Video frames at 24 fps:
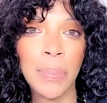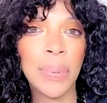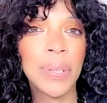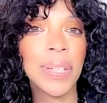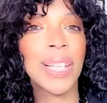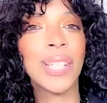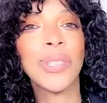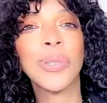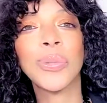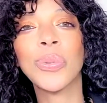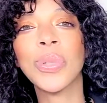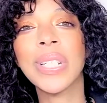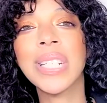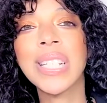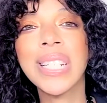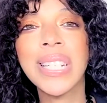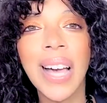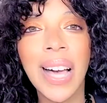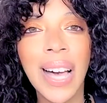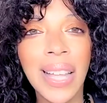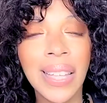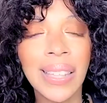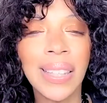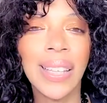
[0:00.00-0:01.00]
But I do
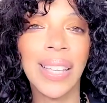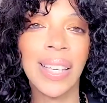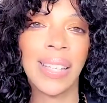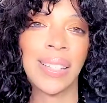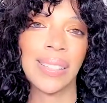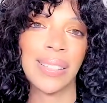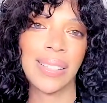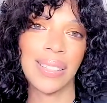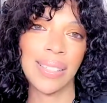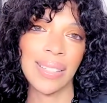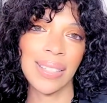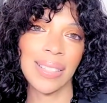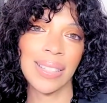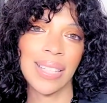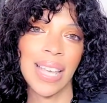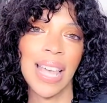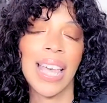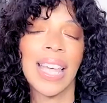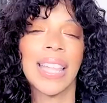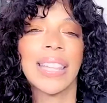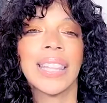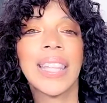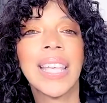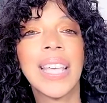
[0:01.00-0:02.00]
not like
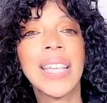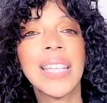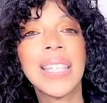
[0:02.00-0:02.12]
this.